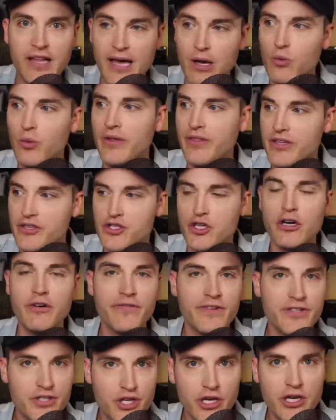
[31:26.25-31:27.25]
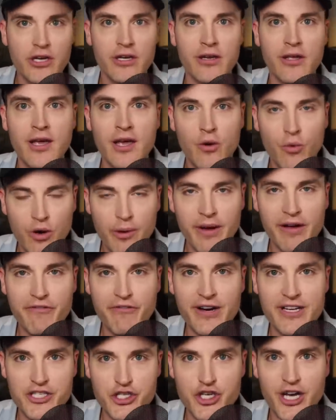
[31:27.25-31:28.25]
Like when the surf is good, one of my
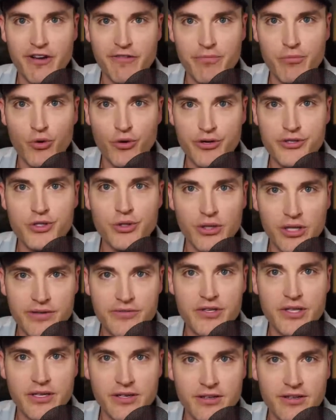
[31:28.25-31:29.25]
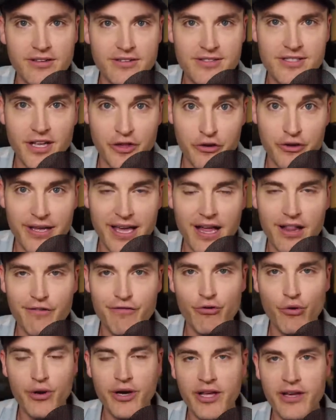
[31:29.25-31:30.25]
friends, Jeff Morris, who lives in Southern
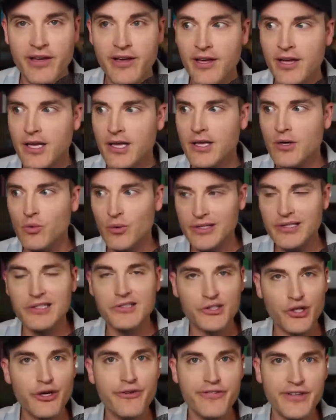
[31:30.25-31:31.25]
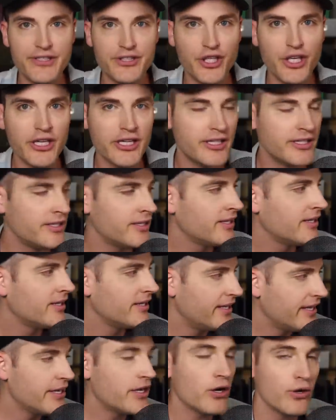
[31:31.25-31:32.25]
California, when the surf is good,
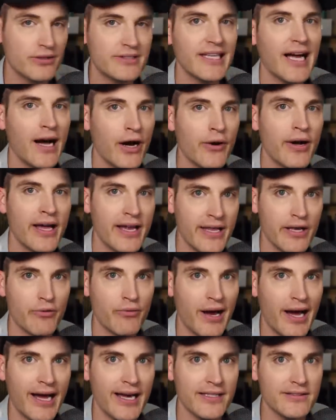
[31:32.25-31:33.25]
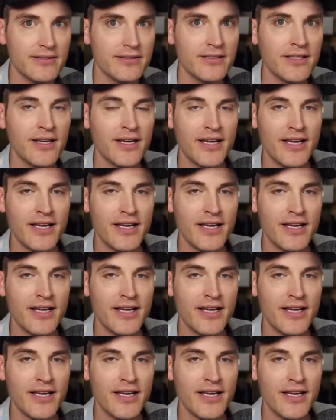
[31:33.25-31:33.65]
he goes out and he rides.